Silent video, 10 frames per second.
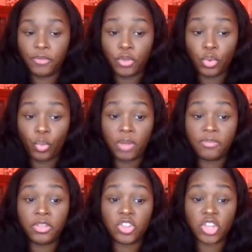you
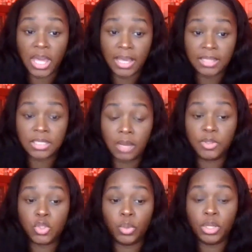with the chase
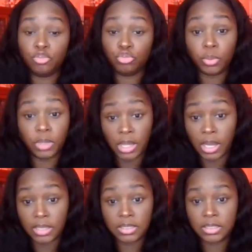between Drew and
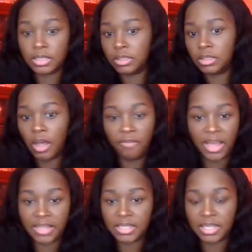Gus. Love
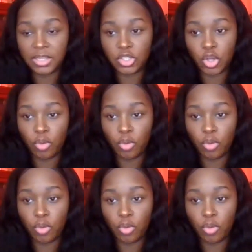that scene so